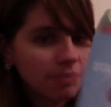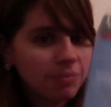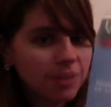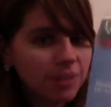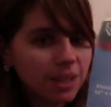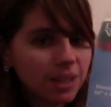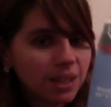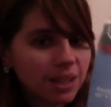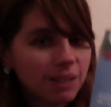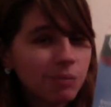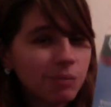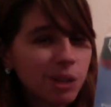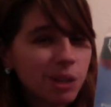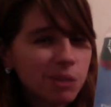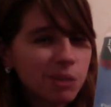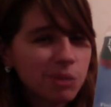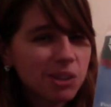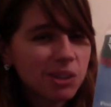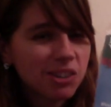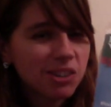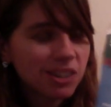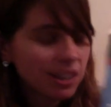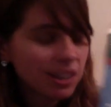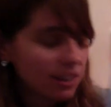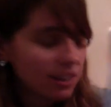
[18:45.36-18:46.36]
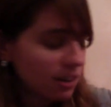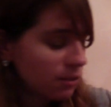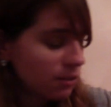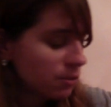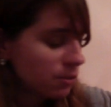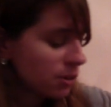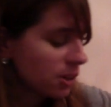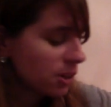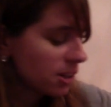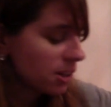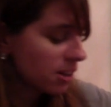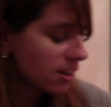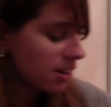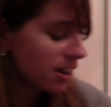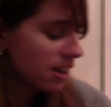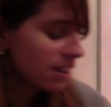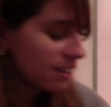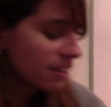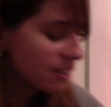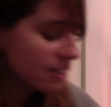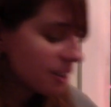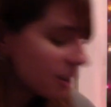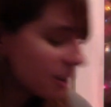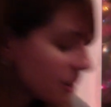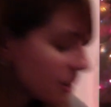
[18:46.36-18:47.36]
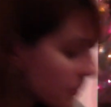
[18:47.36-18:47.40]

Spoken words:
I might be sitting there for a year. I don't know.